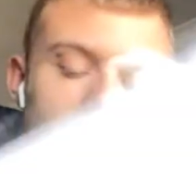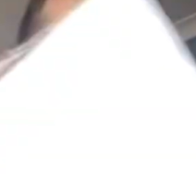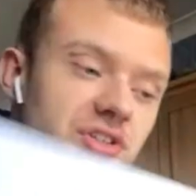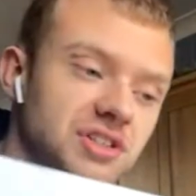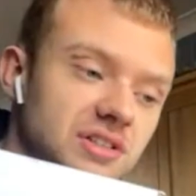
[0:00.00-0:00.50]

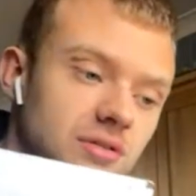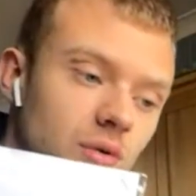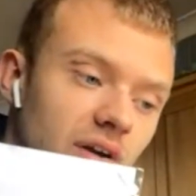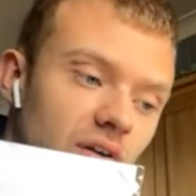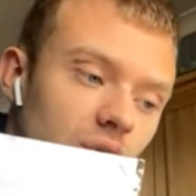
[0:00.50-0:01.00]
which is
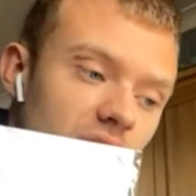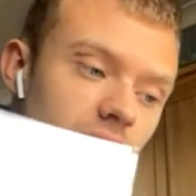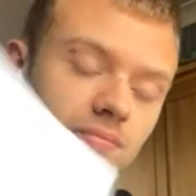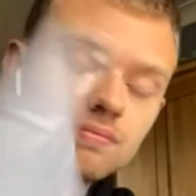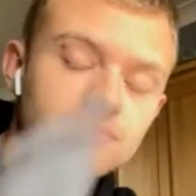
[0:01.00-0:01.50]
quite
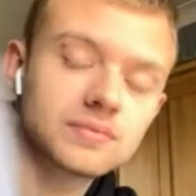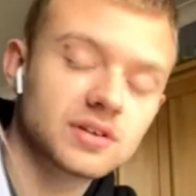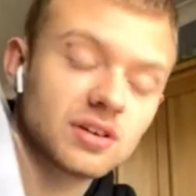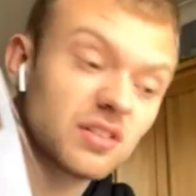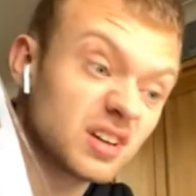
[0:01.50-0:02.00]
annoying
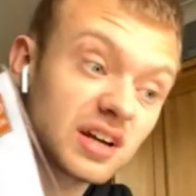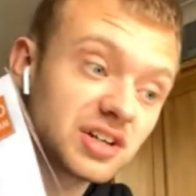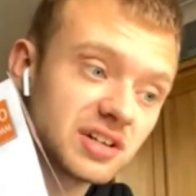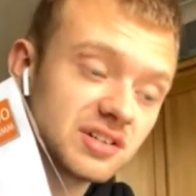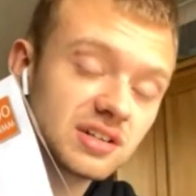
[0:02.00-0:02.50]
because I didn't get
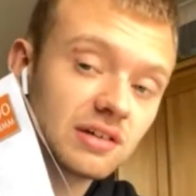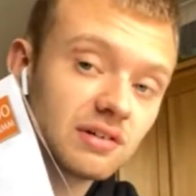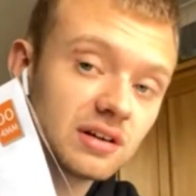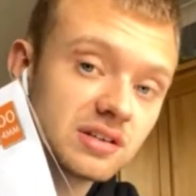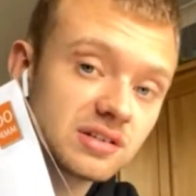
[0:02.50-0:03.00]
a chance to get
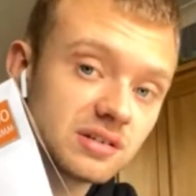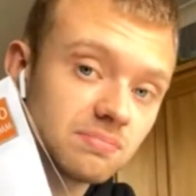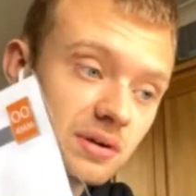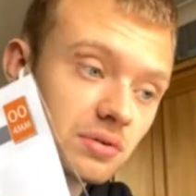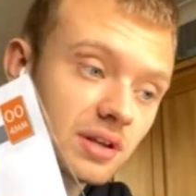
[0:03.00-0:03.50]
ready to
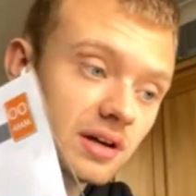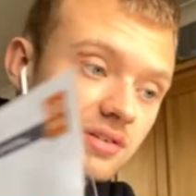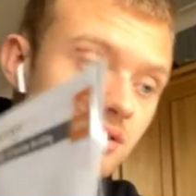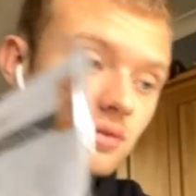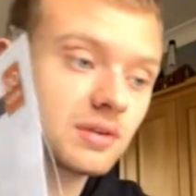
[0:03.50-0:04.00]
build
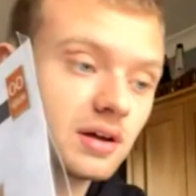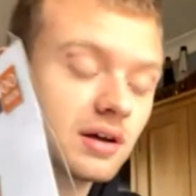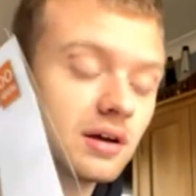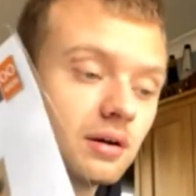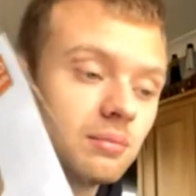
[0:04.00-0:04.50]
that. So
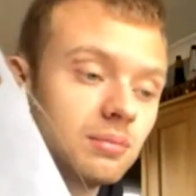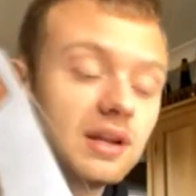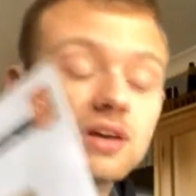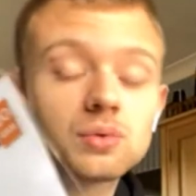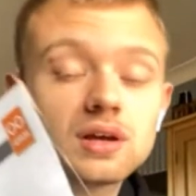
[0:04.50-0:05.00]

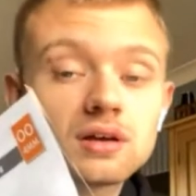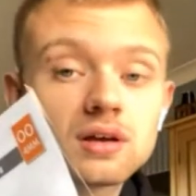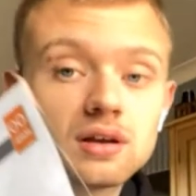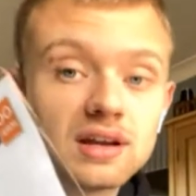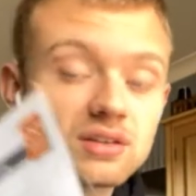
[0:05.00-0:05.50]
next week,
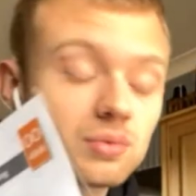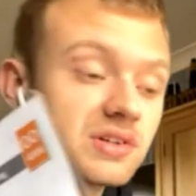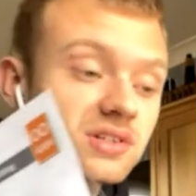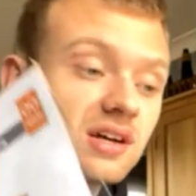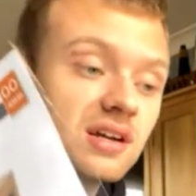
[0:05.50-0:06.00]
next
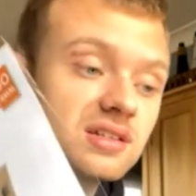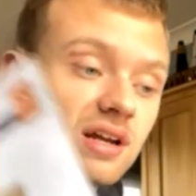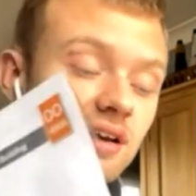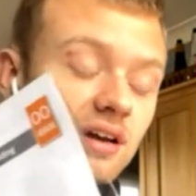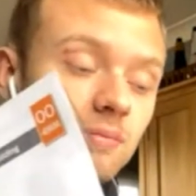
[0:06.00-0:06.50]
Wednesday,
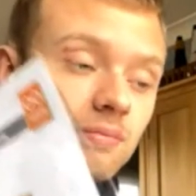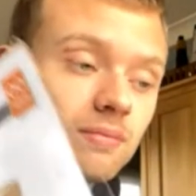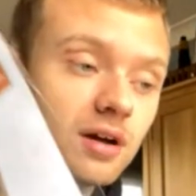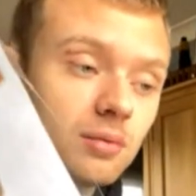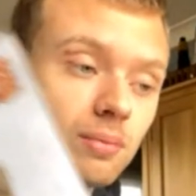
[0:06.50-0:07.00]
10 a.m.,
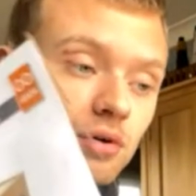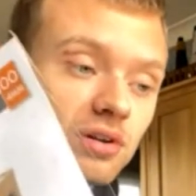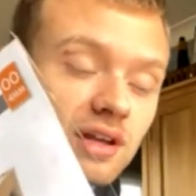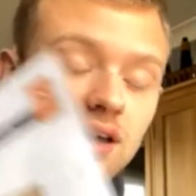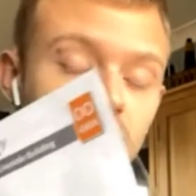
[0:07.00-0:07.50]
I'll be
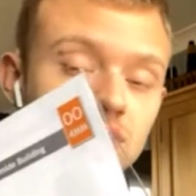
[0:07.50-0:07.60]
building the